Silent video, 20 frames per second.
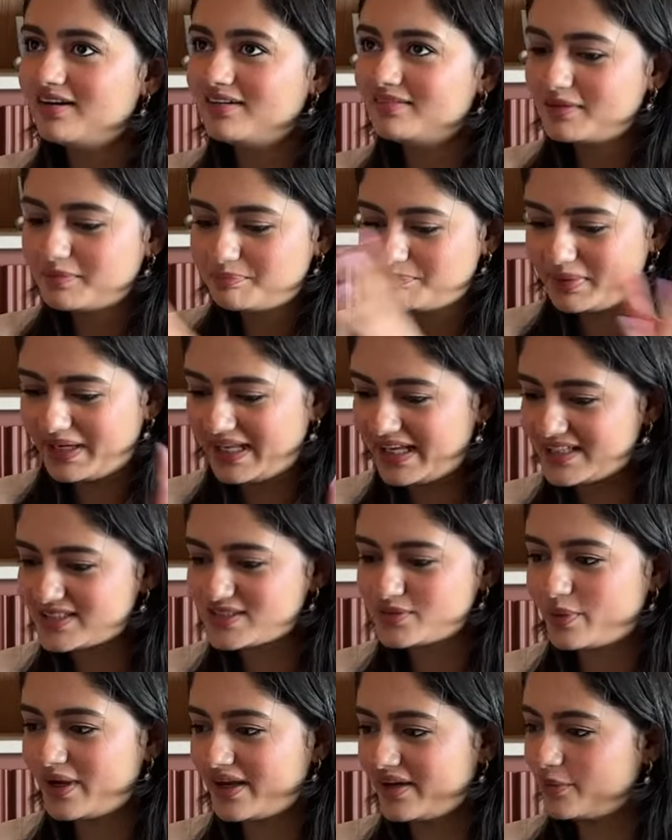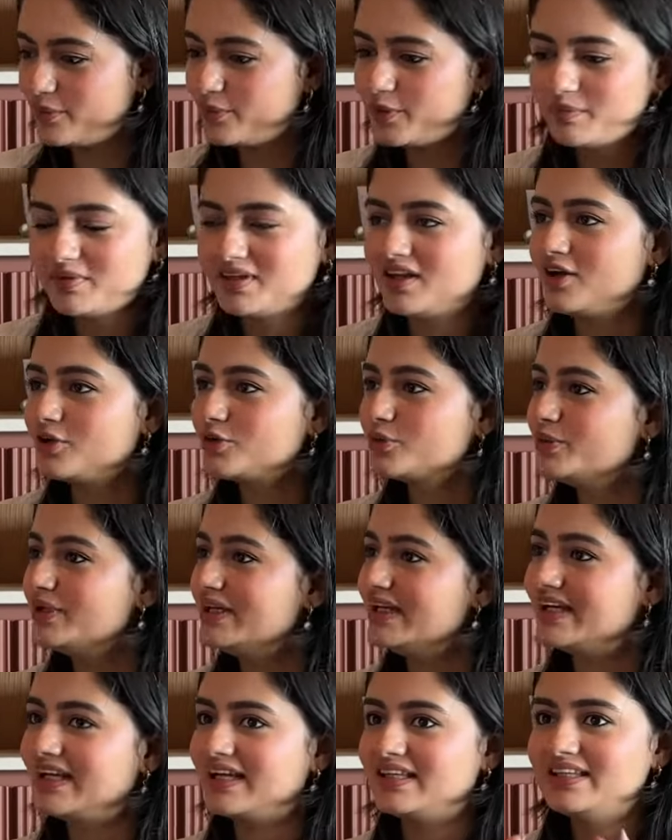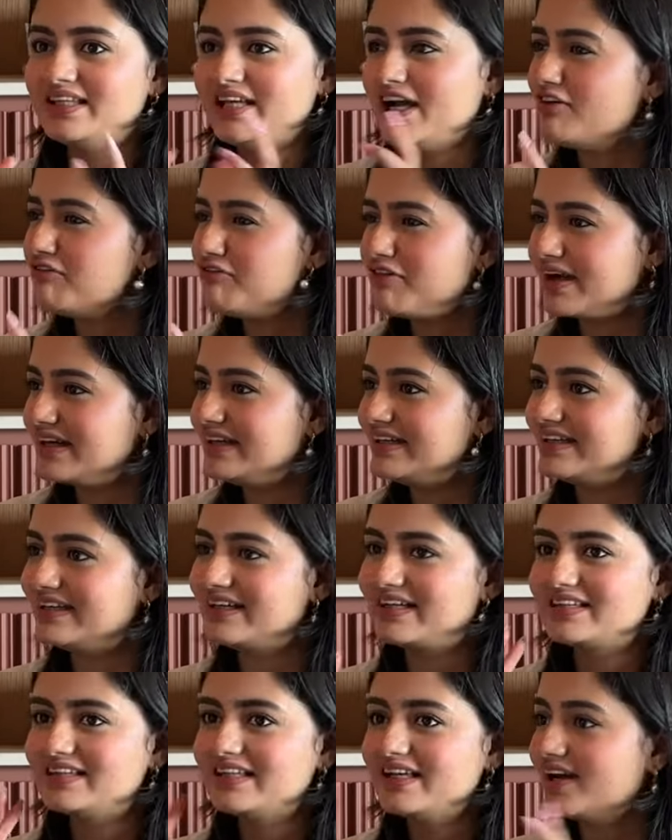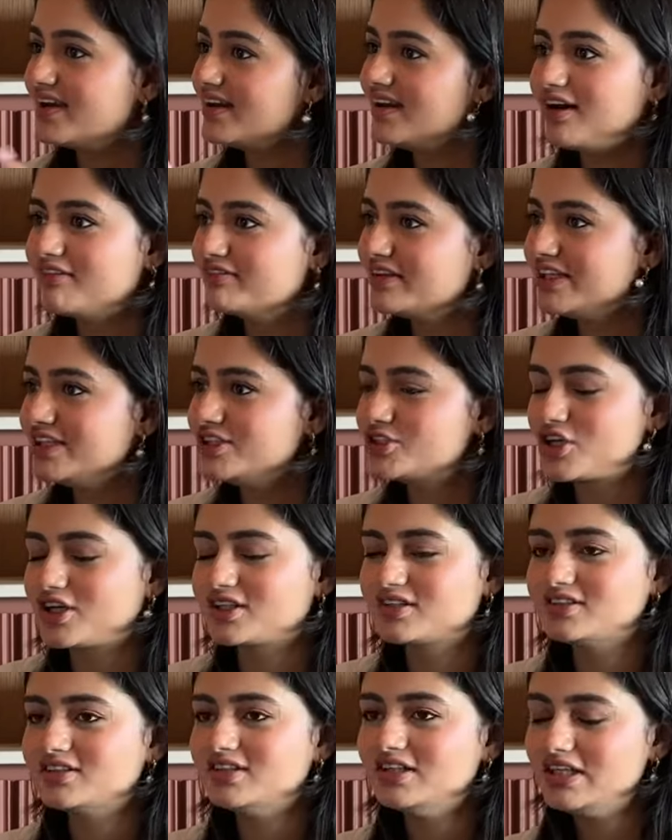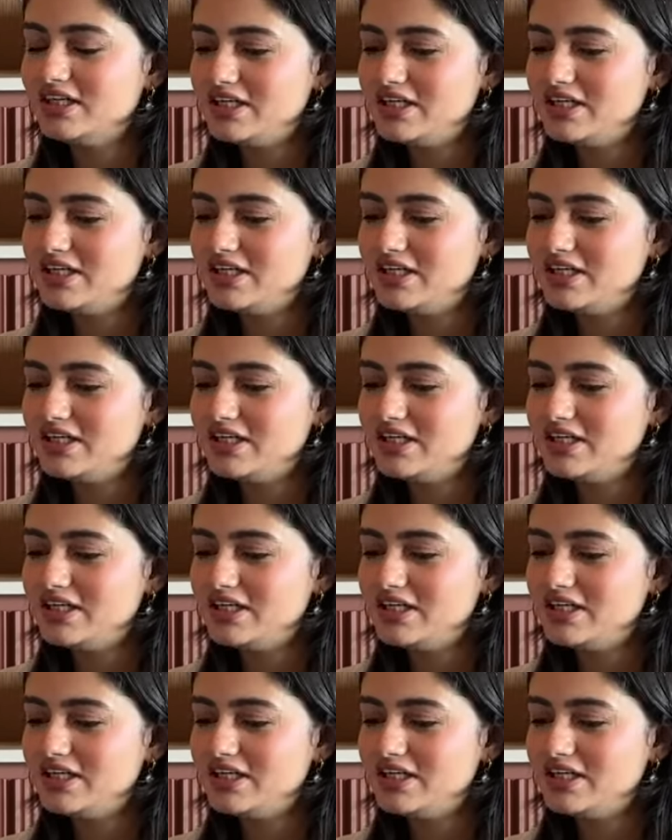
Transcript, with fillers: a, a, place where women are ruling and they are fighting and they are loving each other.